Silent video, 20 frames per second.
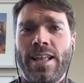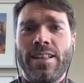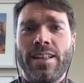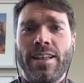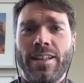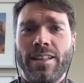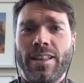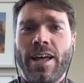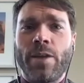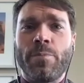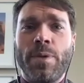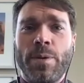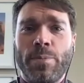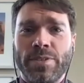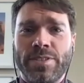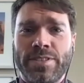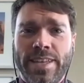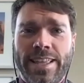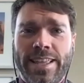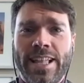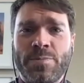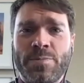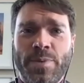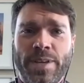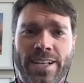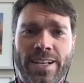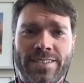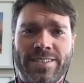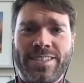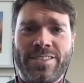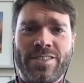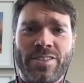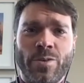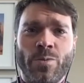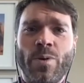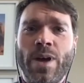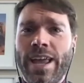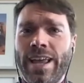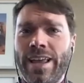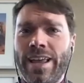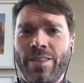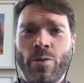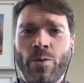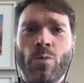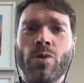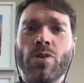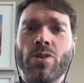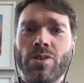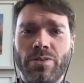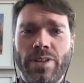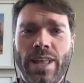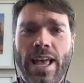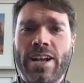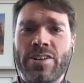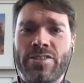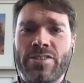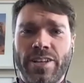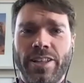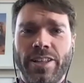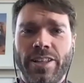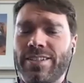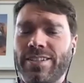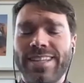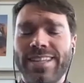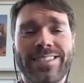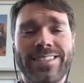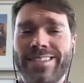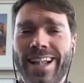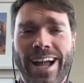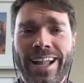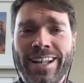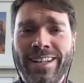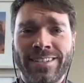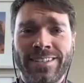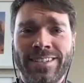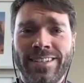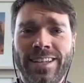And a mm-hmm. lot of people say that's because it's the way the world actually looks. It's not.